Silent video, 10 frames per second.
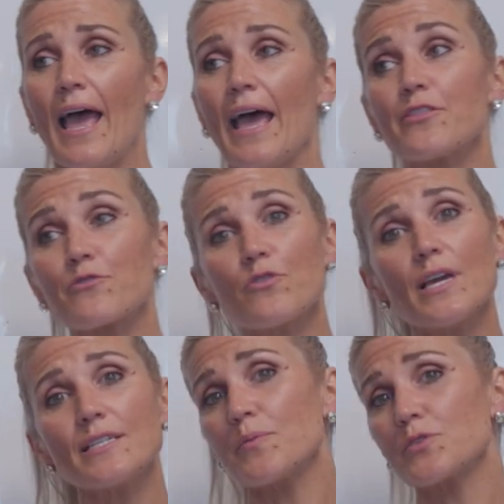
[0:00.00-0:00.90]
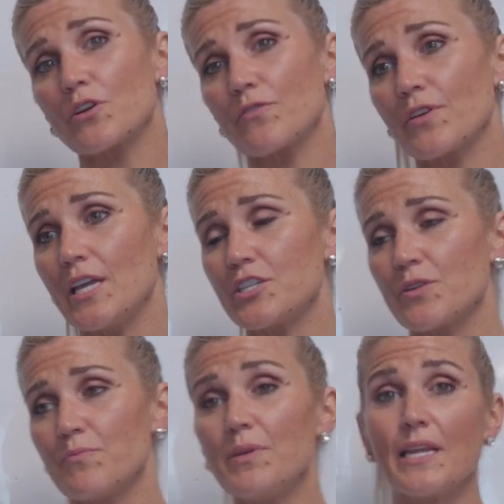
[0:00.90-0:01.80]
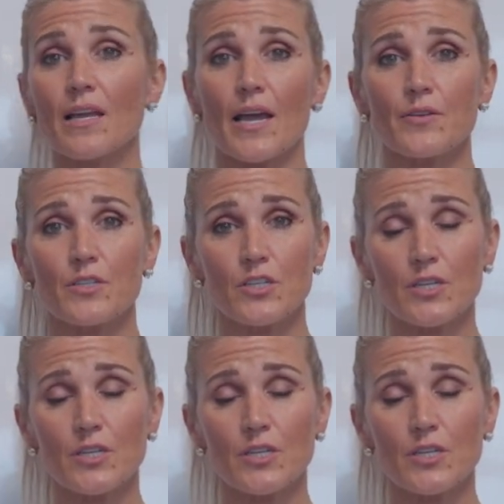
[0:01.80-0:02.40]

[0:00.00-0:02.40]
And through that double certification, meaning I